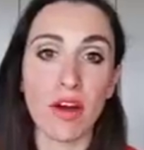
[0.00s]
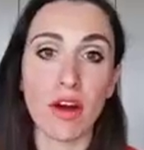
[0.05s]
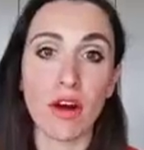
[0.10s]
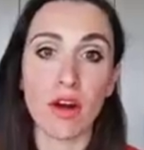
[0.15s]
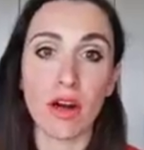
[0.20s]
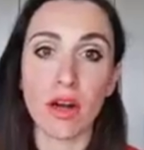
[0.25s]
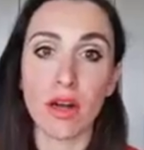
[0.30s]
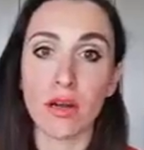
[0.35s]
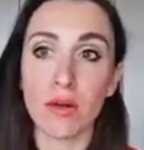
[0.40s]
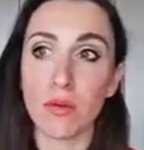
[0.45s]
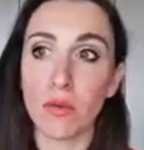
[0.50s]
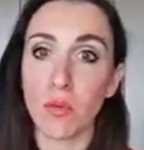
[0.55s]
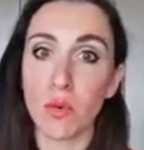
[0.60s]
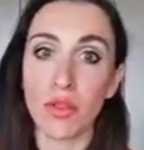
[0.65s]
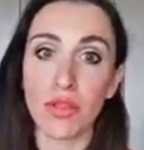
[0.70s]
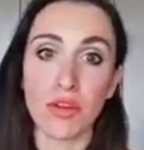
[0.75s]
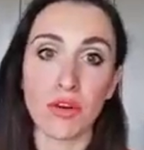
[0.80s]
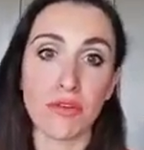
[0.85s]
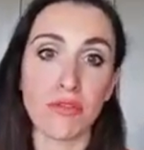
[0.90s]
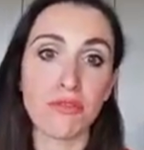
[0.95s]

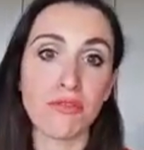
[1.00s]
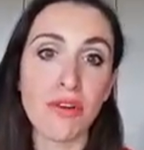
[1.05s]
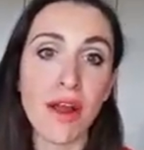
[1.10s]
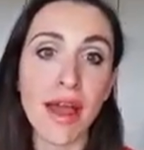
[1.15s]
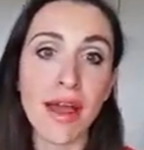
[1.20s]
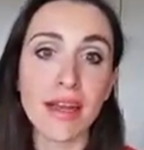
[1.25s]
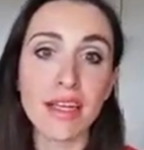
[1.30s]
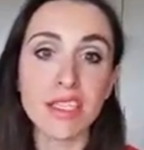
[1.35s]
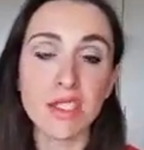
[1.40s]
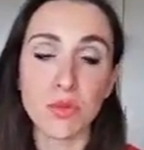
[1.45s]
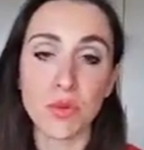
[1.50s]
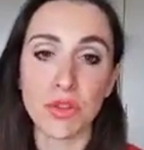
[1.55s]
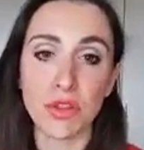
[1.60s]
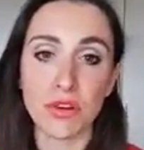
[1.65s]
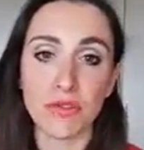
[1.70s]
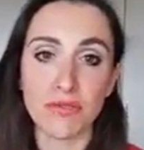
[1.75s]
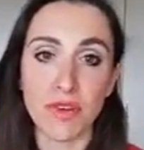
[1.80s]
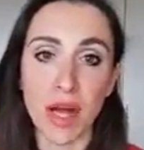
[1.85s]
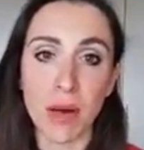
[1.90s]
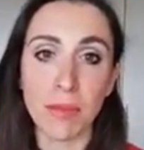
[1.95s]
our friends, with
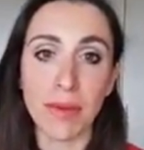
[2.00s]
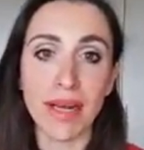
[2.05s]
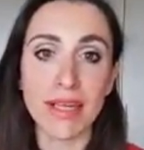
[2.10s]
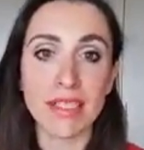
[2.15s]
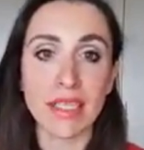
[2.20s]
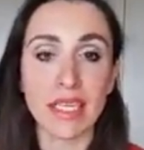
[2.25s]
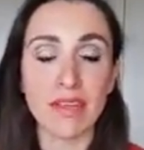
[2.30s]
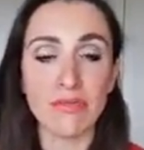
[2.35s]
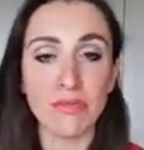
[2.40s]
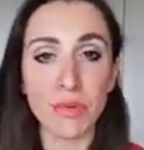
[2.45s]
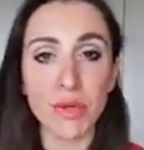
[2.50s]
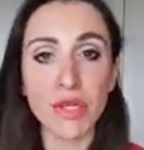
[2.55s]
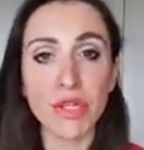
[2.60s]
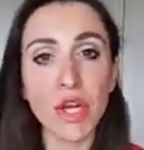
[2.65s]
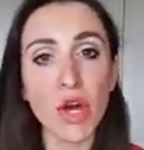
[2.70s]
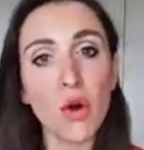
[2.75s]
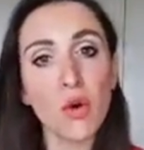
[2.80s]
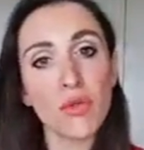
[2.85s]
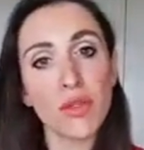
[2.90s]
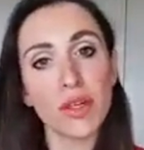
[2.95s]
our families. If we
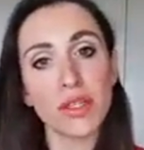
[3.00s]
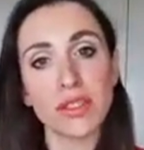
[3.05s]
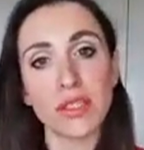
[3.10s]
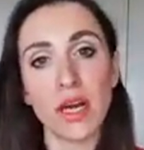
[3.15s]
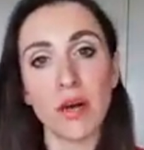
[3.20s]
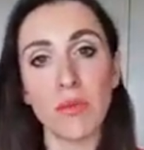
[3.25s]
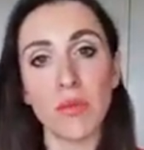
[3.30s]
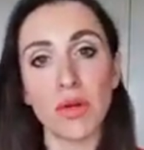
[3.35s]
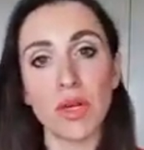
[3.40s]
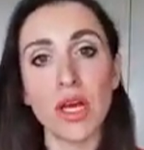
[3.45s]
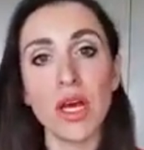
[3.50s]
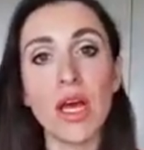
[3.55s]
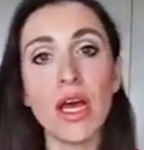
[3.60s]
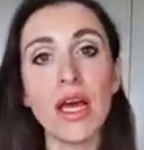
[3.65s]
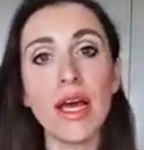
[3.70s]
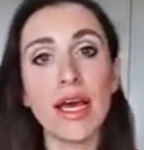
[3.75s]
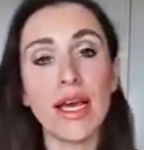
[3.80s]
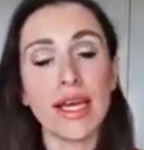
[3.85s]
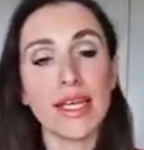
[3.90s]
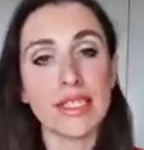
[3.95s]
know that someone
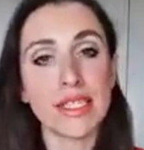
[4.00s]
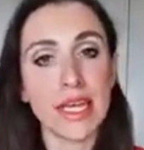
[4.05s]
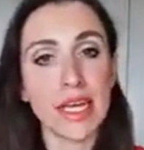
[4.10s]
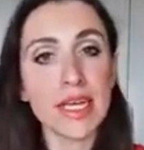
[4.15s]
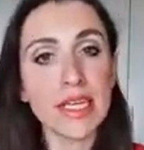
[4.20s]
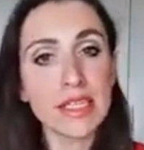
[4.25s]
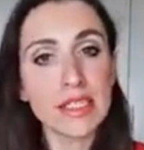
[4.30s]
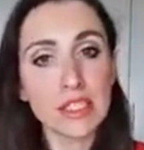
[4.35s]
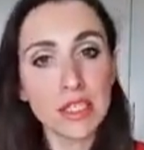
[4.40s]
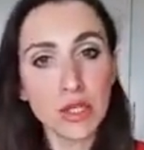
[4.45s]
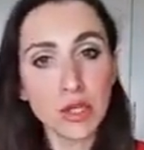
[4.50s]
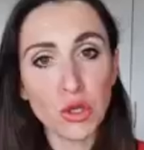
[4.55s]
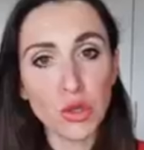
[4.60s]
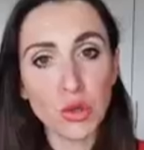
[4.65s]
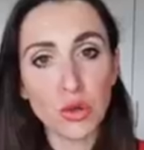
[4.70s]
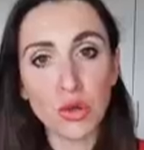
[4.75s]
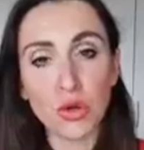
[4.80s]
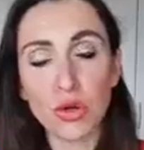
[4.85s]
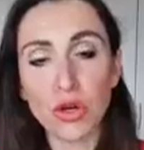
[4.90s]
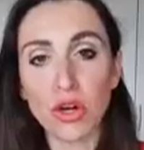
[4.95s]
is
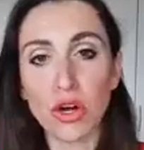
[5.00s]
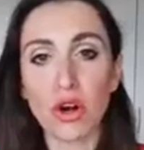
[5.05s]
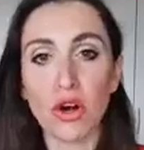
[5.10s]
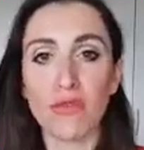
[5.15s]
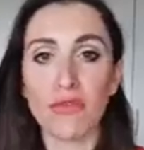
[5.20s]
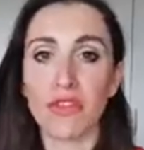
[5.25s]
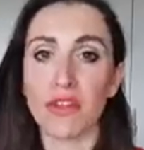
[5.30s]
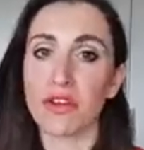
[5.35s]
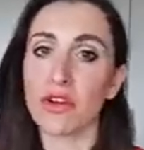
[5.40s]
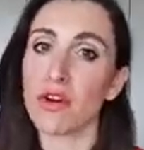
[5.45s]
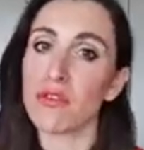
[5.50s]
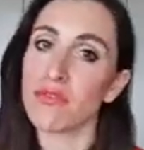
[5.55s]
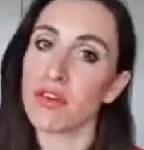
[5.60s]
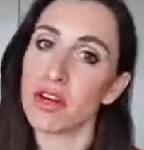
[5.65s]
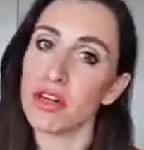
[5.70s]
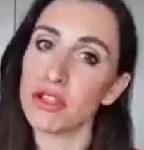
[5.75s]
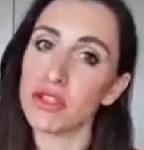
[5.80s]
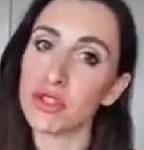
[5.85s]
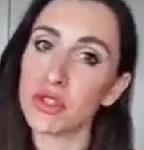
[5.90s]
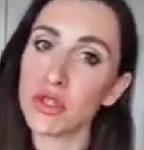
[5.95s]
insecure, or if they're not
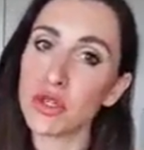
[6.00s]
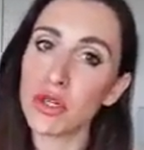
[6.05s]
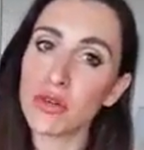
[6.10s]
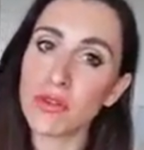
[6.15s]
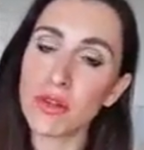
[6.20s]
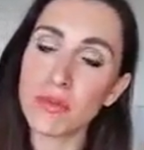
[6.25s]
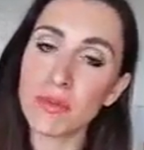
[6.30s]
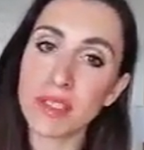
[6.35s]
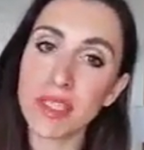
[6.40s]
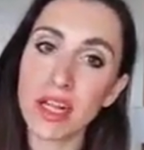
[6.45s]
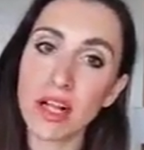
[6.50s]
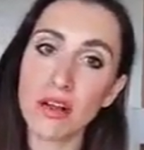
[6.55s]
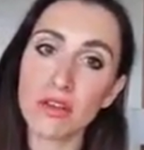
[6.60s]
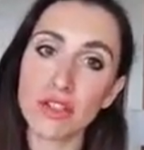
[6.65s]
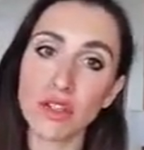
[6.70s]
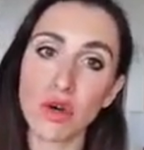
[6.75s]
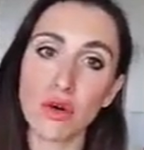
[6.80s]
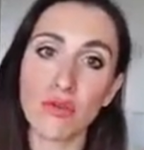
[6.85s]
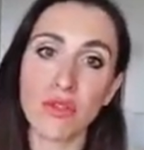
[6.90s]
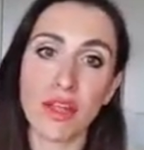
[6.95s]
very sure of
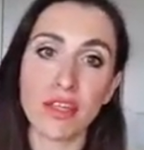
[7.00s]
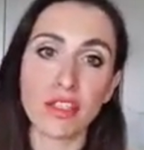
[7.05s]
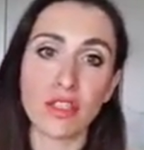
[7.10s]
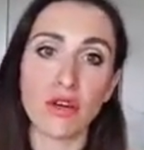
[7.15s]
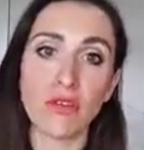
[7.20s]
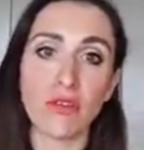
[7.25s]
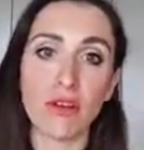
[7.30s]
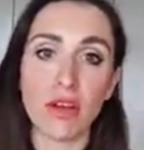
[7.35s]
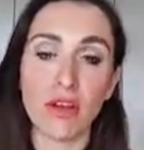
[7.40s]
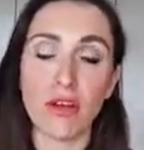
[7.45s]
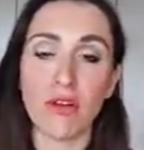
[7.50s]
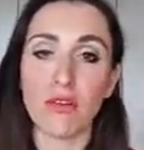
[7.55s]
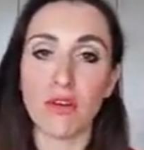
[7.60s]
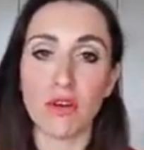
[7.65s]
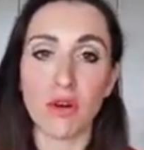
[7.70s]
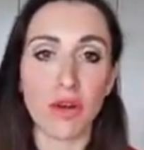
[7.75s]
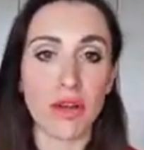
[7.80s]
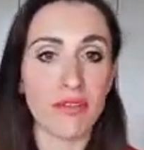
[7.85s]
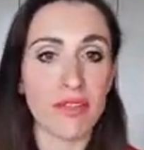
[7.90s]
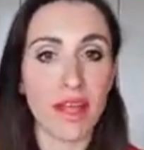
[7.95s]
themselves, or
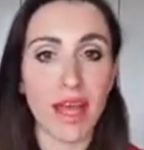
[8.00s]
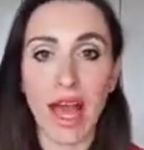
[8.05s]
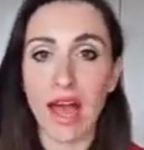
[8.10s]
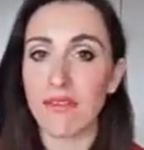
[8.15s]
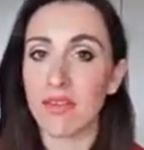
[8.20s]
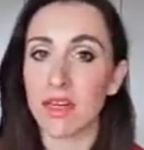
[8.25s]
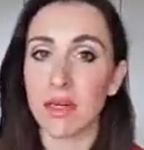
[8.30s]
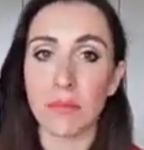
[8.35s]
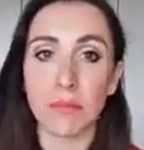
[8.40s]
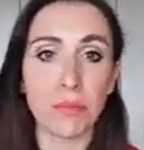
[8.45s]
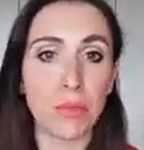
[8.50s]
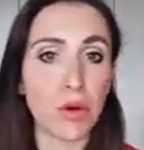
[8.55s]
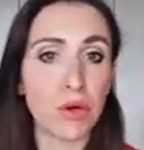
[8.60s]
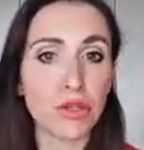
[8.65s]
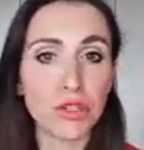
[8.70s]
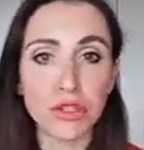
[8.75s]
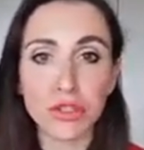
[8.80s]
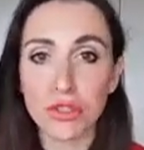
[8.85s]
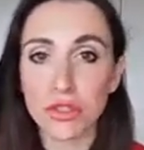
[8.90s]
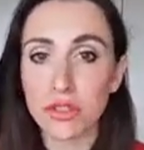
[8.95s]
if they have an
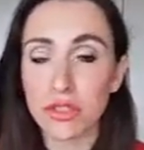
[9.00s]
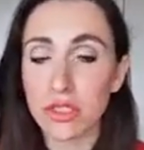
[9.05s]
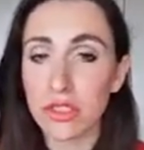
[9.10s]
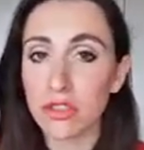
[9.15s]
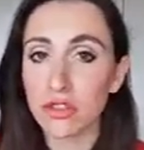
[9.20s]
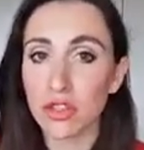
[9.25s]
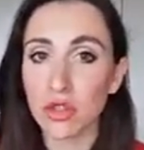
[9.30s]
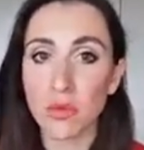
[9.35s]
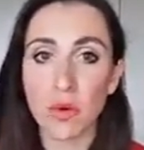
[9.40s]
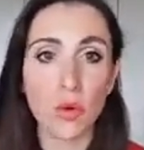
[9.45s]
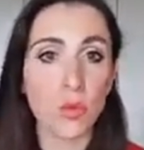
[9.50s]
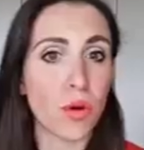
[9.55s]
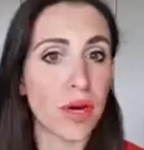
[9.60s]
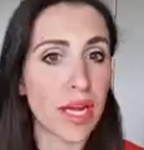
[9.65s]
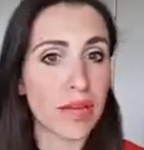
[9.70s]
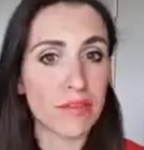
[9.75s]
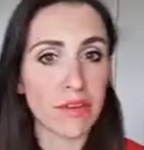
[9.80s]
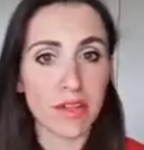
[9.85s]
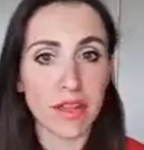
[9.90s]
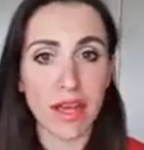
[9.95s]
imposter syndrome, or
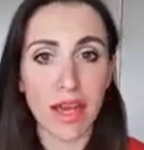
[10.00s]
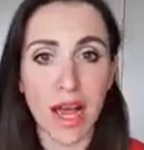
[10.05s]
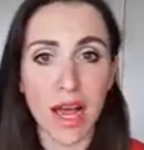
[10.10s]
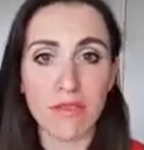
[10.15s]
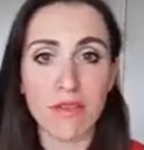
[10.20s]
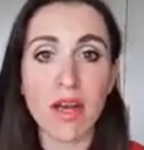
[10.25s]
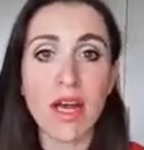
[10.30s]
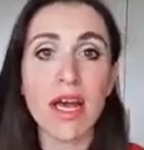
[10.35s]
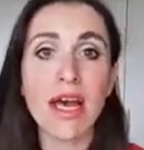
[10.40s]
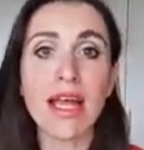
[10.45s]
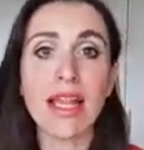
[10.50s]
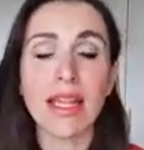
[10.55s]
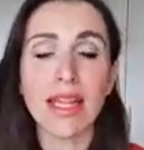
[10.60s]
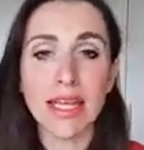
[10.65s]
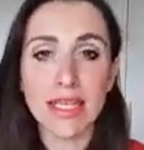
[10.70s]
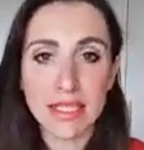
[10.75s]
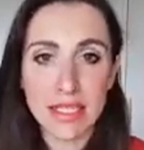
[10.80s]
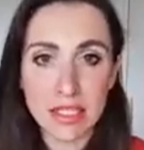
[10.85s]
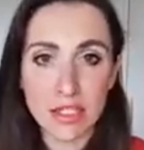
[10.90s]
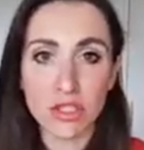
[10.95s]
whatever they have,
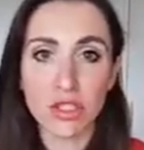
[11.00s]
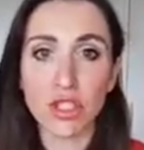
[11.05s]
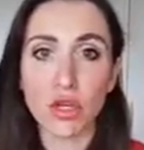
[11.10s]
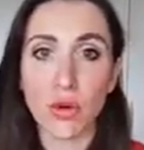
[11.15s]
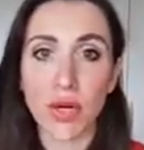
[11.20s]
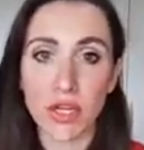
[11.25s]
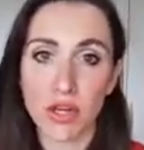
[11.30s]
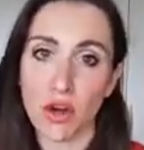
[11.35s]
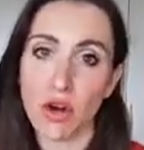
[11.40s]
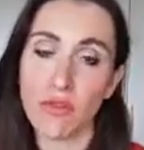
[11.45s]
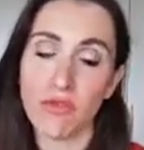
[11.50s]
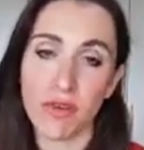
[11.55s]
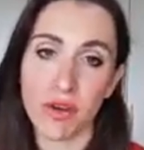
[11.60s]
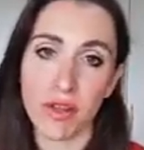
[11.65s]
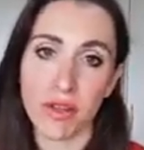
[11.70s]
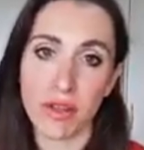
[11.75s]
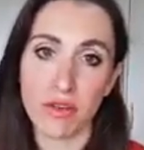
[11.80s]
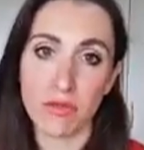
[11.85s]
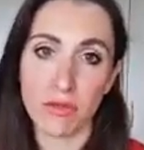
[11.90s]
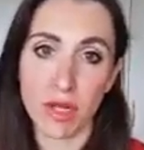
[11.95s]
this is showing off
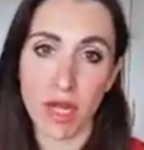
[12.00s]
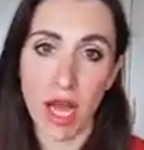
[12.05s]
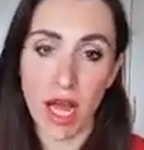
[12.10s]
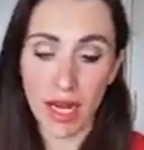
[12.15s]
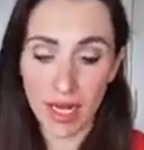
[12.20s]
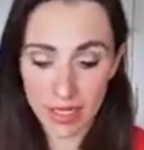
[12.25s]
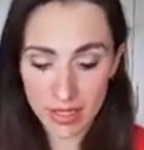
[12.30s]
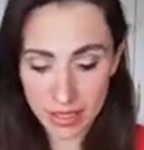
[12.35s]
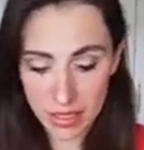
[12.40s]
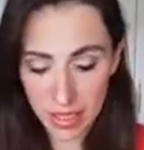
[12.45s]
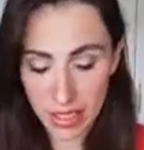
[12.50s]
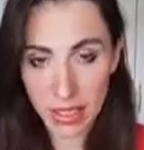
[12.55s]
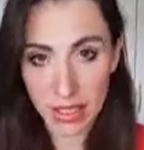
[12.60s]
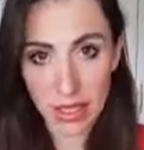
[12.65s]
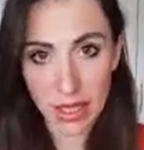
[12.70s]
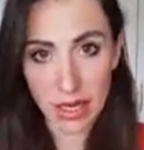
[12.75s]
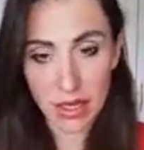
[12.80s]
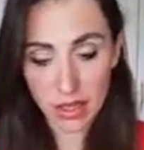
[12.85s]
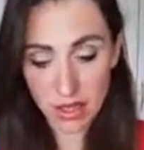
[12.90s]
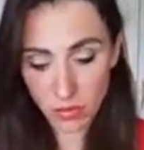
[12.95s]
in the reality, in
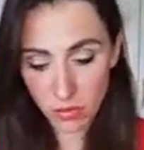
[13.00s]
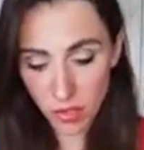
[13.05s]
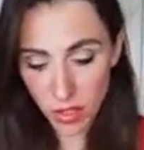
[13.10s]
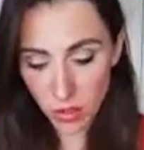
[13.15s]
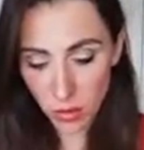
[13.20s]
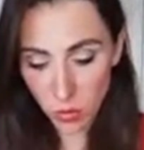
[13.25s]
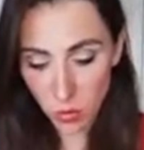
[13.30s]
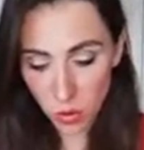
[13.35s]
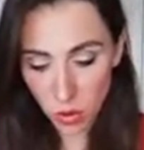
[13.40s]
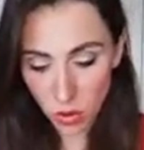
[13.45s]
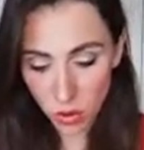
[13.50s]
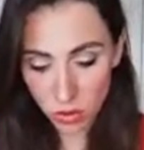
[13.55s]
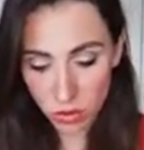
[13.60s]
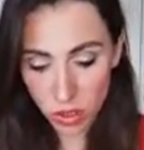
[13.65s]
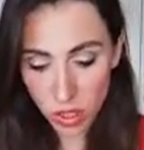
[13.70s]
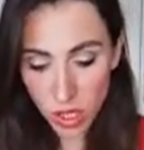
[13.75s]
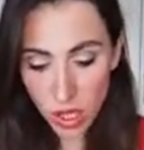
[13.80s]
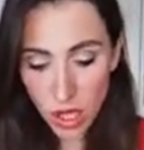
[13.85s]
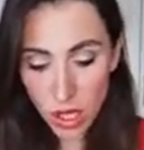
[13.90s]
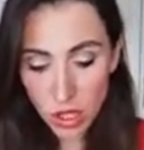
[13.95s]
the real
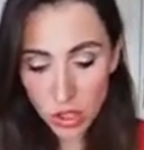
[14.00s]
world.